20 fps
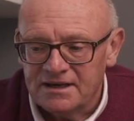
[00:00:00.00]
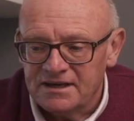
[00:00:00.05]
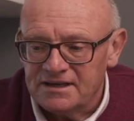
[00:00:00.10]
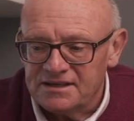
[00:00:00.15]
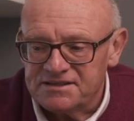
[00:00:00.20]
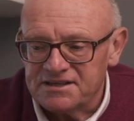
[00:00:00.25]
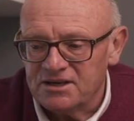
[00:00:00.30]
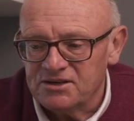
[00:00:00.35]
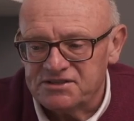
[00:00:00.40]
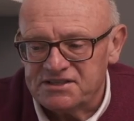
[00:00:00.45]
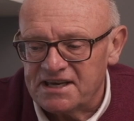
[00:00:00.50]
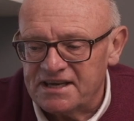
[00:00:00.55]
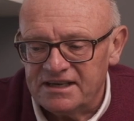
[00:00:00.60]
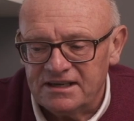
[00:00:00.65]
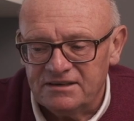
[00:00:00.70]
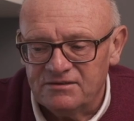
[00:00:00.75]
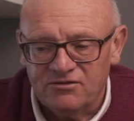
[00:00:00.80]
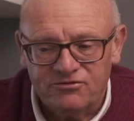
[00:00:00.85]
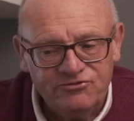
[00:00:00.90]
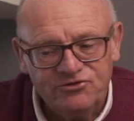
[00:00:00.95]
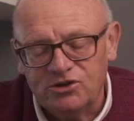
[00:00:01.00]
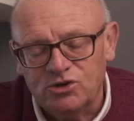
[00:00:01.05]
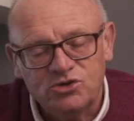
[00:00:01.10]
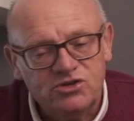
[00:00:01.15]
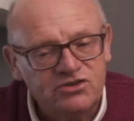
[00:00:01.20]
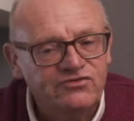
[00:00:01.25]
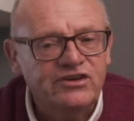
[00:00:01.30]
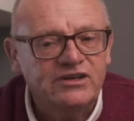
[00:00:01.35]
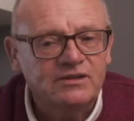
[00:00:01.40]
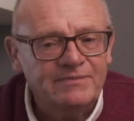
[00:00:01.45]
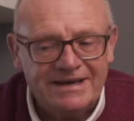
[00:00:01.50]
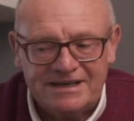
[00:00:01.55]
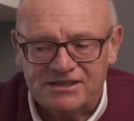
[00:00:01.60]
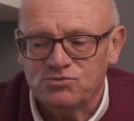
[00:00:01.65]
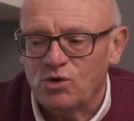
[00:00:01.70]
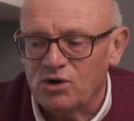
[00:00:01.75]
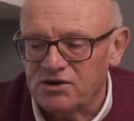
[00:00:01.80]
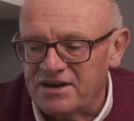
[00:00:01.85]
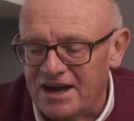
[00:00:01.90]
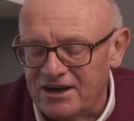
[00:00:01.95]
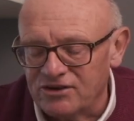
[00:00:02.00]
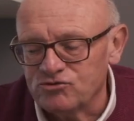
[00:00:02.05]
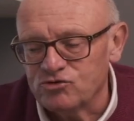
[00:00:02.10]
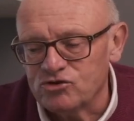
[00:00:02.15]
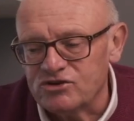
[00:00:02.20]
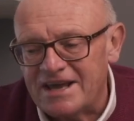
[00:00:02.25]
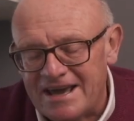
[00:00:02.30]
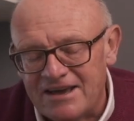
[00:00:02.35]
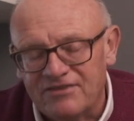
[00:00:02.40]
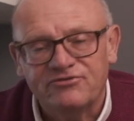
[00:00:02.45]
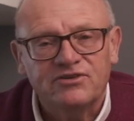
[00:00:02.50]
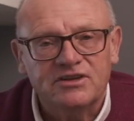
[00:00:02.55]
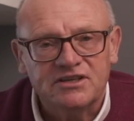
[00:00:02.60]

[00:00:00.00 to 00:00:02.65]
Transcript: so say Fujifilm X100F